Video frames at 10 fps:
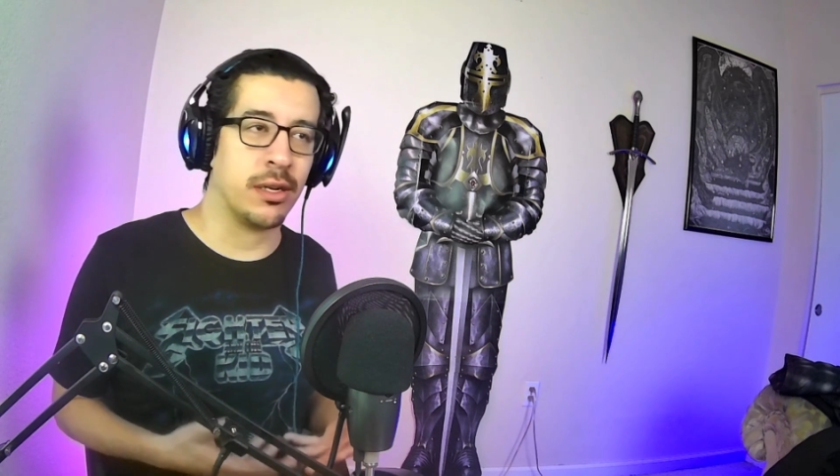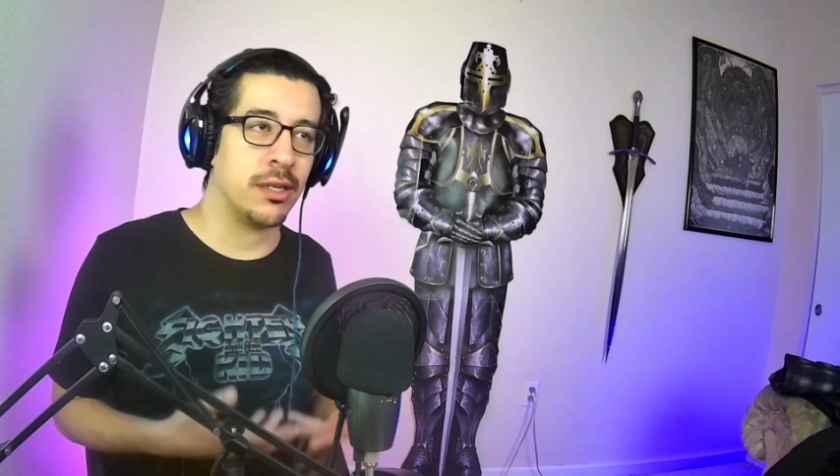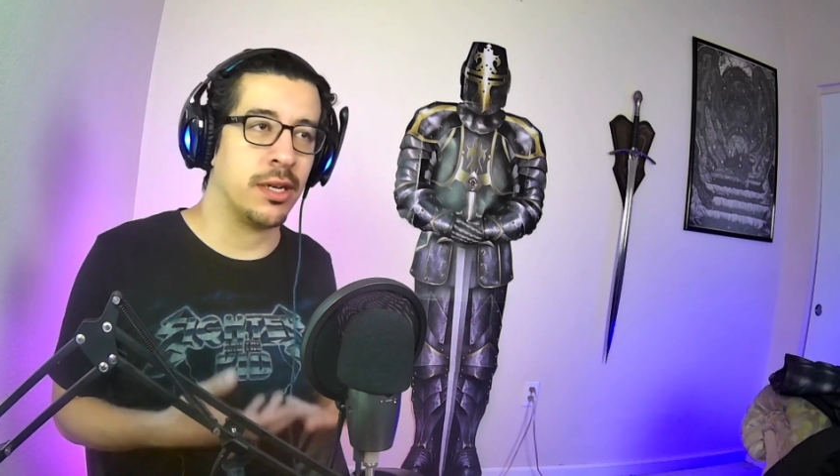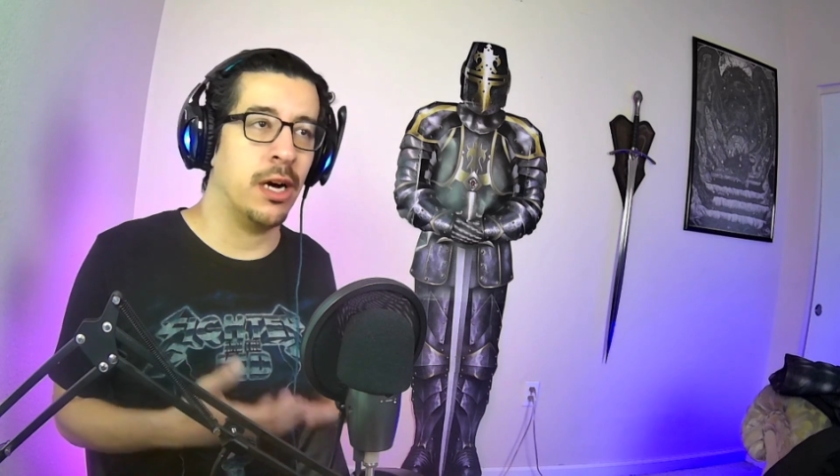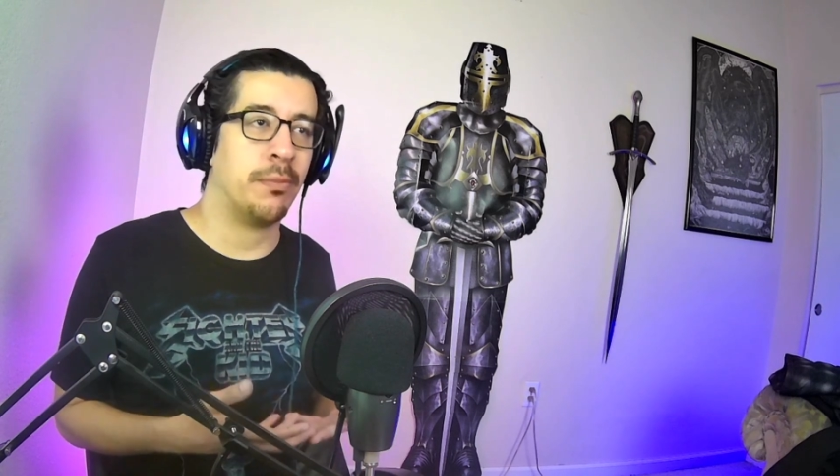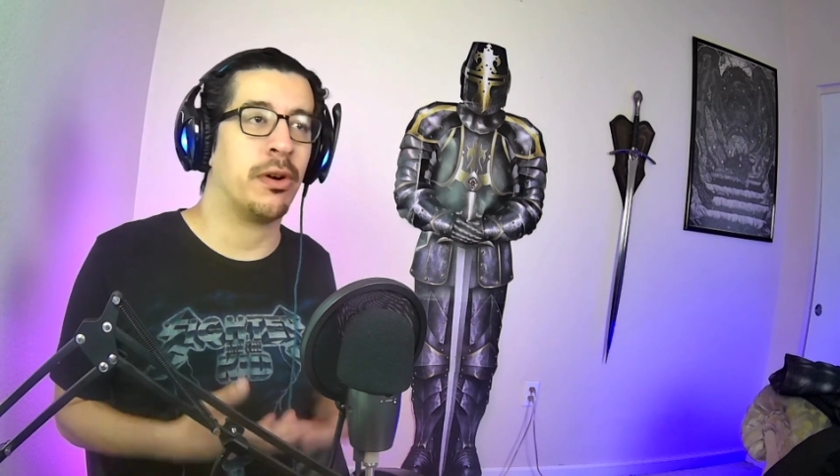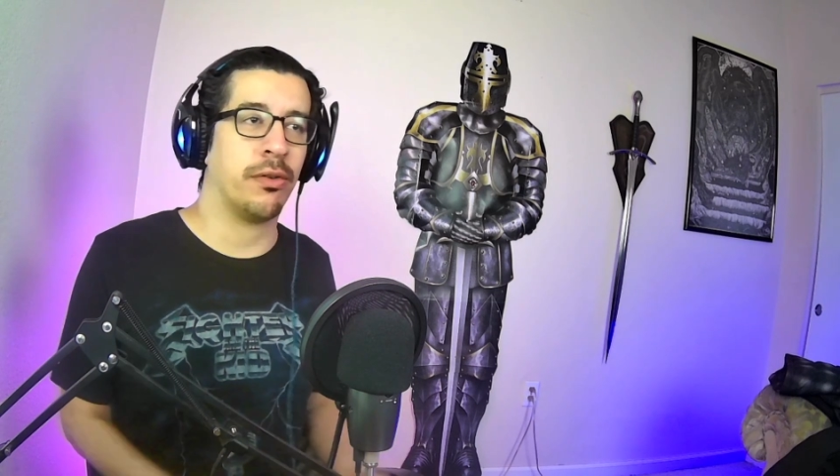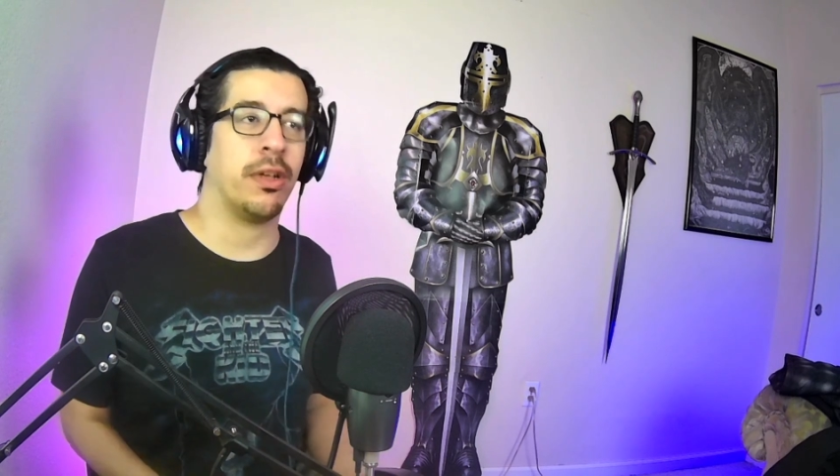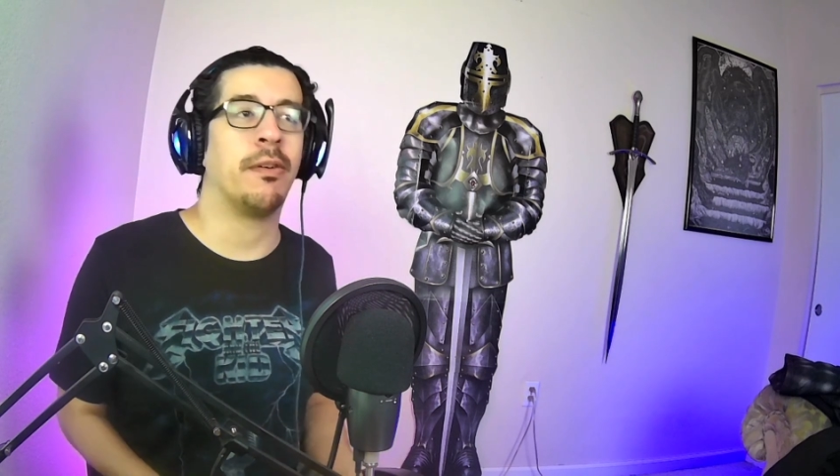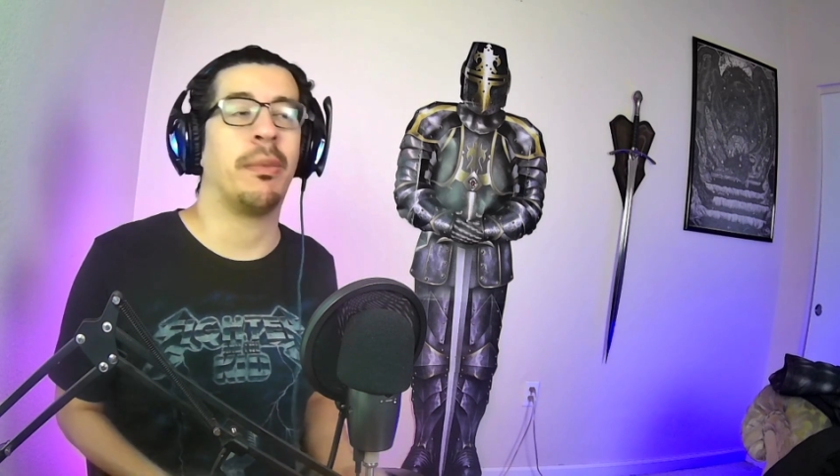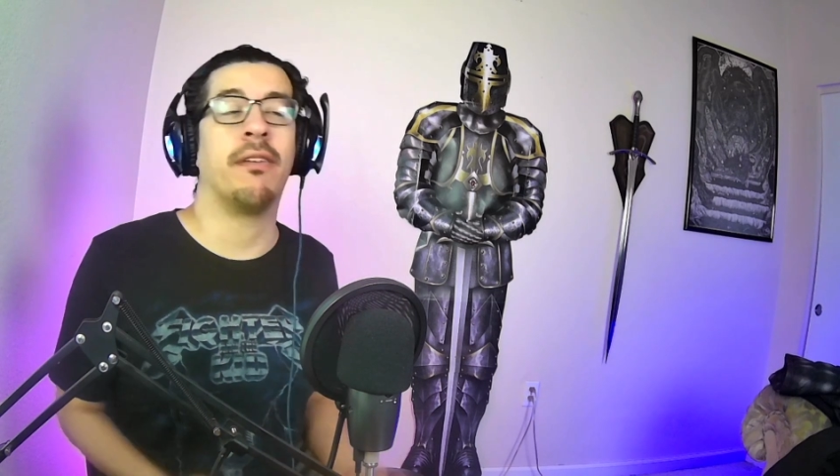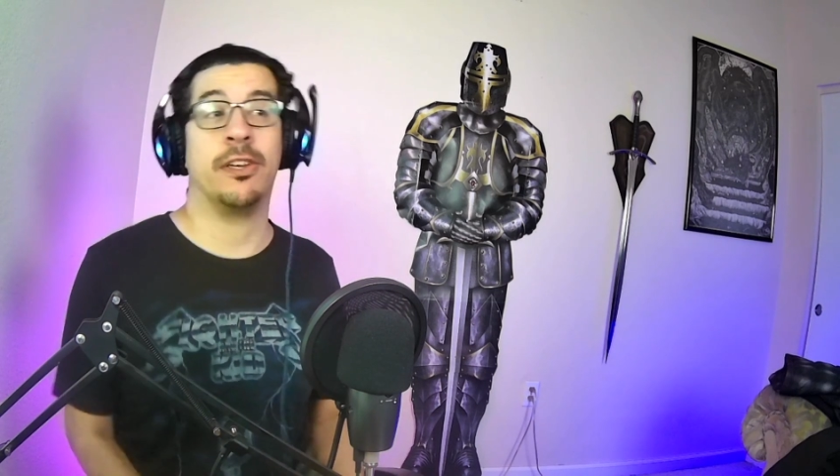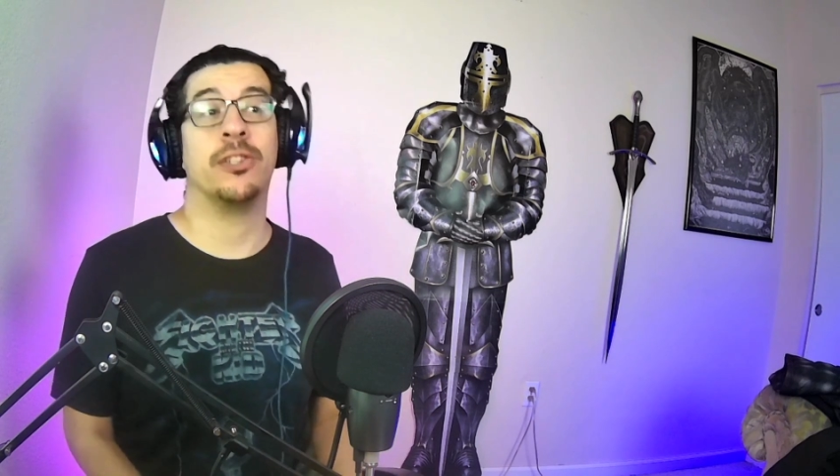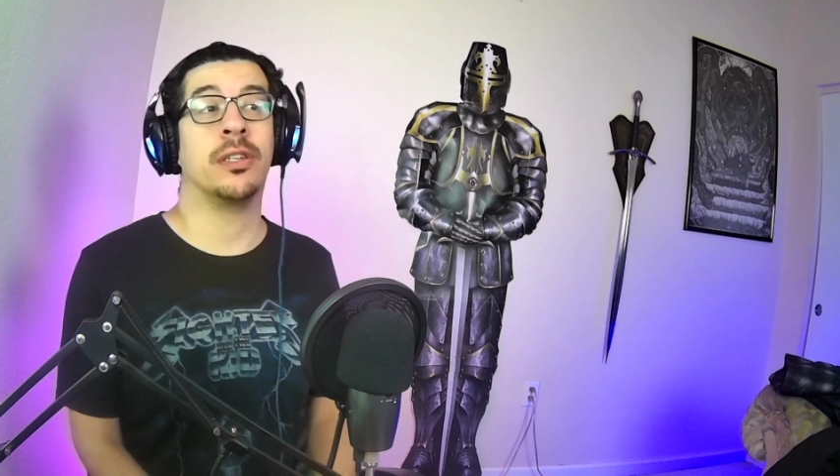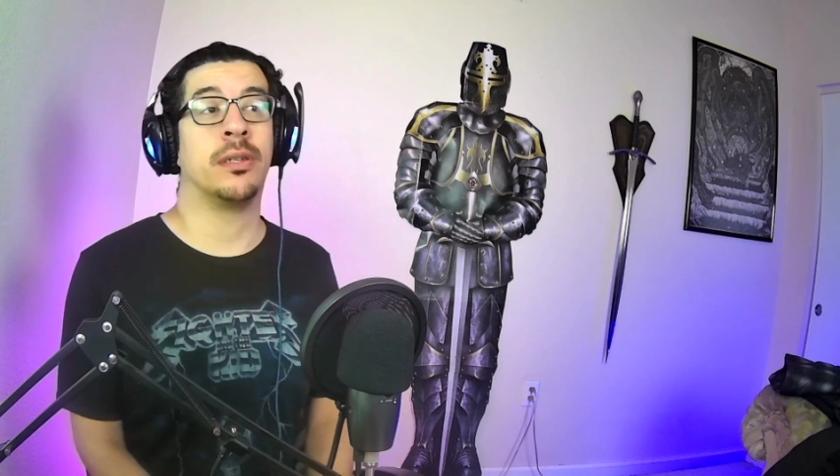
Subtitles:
to help her grieve about Vision.